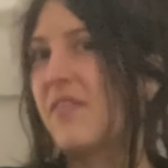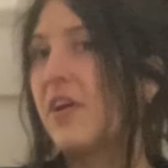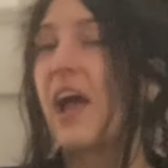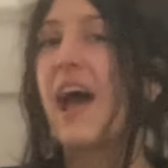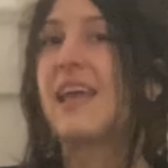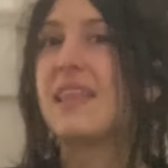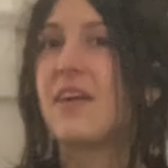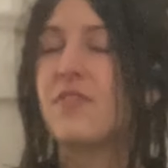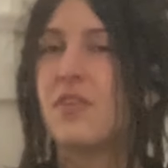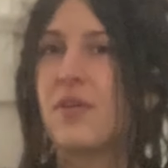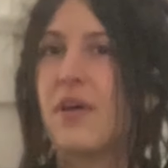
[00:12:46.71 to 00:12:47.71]
very high
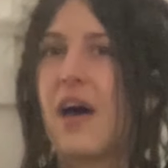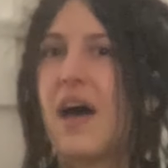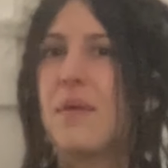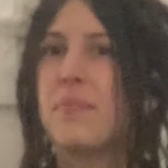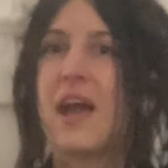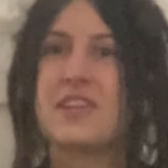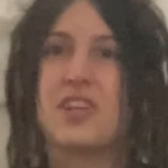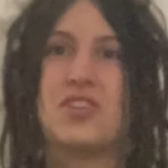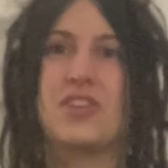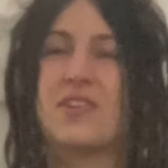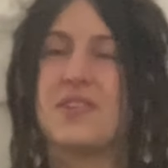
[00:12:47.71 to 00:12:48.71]
level
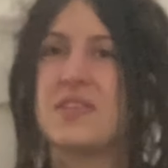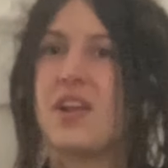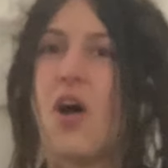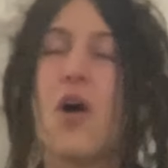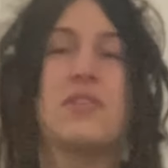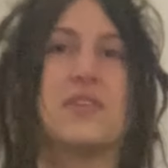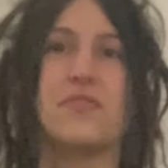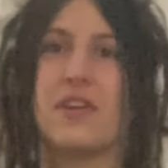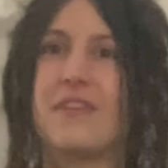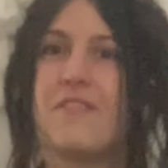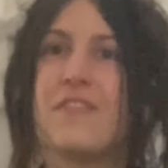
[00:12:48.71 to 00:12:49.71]
practitioners in all different